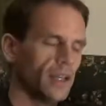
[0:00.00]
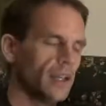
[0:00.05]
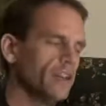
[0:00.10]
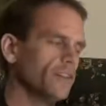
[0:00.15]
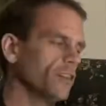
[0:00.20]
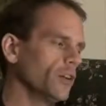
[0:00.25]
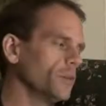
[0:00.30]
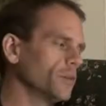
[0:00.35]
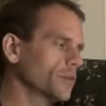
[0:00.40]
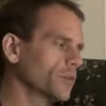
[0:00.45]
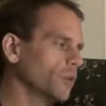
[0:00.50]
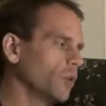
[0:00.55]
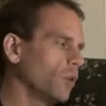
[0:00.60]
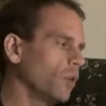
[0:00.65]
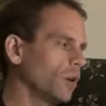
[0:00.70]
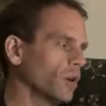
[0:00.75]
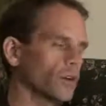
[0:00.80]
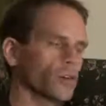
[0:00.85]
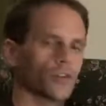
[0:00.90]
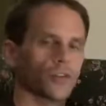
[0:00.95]
Films are no
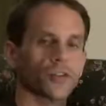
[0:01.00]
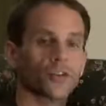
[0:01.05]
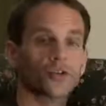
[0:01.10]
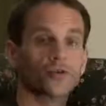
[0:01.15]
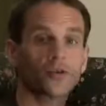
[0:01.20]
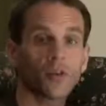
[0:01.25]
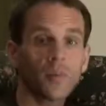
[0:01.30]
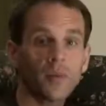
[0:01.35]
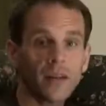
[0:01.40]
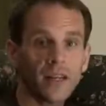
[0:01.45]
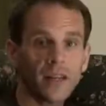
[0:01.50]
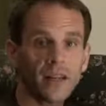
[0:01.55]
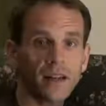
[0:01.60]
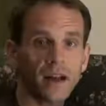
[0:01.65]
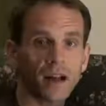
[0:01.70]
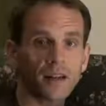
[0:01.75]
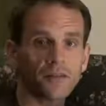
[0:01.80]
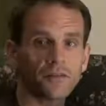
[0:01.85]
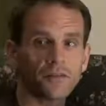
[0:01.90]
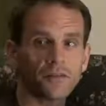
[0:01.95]
longer distributed
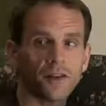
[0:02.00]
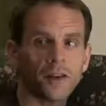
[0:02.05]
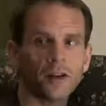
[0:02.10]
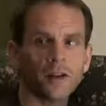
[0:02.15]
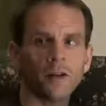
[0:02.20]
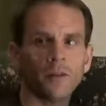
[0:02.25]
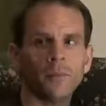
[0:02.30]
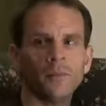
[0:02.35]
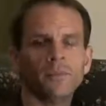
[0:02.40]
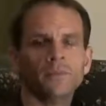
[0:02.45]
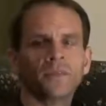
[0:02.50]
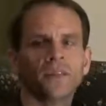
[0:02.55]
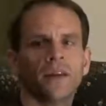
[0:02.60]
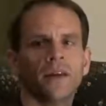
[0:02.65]
on film.